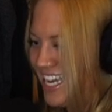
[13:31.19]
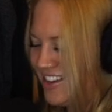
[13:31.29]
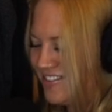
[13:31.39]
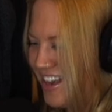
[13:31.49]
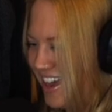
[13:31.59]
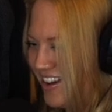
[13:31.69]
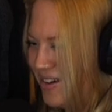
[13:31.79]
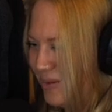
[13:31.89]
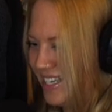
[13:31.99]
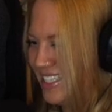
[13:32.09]
if they
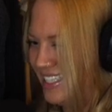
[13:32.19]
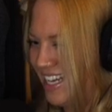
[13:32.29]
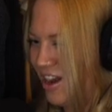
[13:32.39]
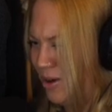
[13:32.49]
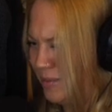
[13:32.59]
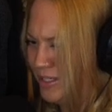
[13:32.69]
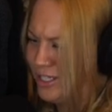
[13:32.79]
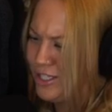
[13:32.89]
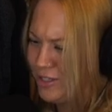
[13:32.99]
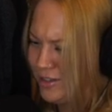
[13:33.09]
want to say, oh my
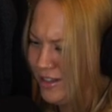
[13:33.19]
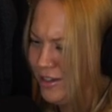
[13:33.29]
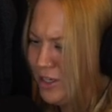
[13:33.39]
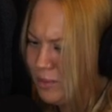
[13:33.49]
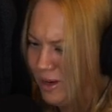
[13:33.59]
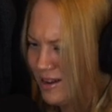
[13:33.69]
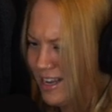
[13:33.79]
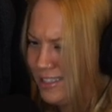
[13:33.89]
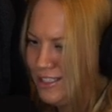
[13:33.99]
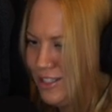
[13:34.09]
gosh, like, her
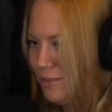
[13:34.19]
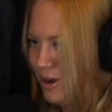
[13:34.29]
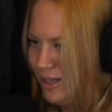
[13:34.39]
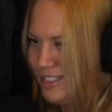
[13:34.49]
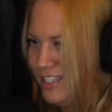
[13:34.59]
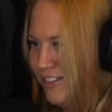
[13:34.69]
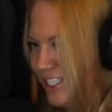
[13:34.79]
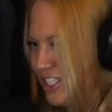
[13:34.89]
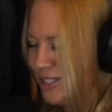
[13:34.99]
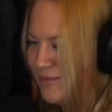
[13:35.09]
podcast is so positive,
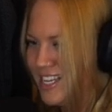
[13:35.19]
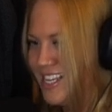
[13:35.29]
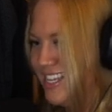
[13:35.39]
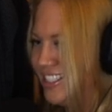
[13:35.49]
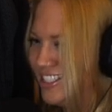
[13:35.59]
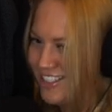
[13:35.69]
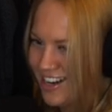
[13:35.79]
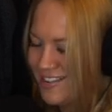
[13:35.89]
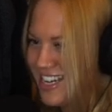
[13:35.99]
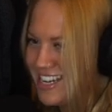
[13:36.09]
like, she's
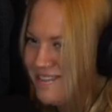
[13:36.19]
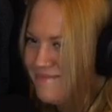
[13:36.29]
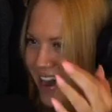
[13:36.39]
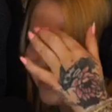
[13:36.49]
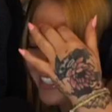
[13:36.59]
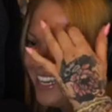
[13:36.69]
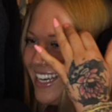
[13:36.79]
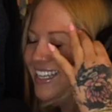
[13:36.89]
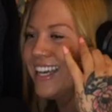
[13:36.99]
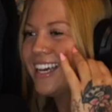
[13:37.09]
trying to make an impact,
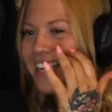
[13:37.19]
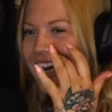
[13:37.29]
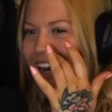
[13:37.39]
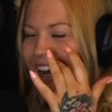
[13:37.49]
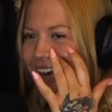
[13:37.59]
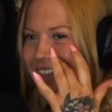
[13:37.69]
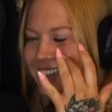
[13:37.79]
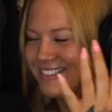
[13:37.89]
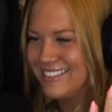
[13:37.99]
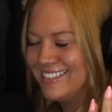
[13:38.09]
like,
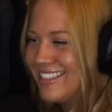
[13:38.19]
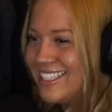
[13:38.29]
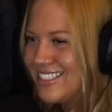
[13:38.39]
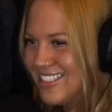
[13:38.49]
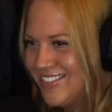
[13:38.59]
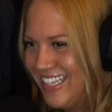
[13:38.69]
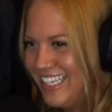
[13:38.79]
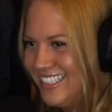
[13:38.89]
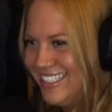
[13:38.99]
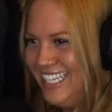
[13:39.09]
that's just
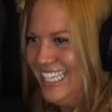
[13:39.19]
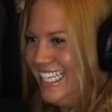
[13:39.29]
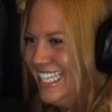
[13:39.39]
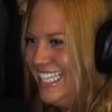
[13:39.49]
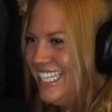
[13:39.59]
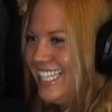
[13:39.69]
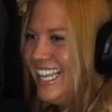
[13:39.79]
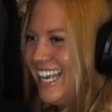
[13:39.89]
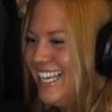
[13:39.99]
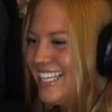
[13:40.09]
weird.
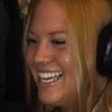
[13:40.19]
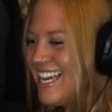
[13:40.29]
Like,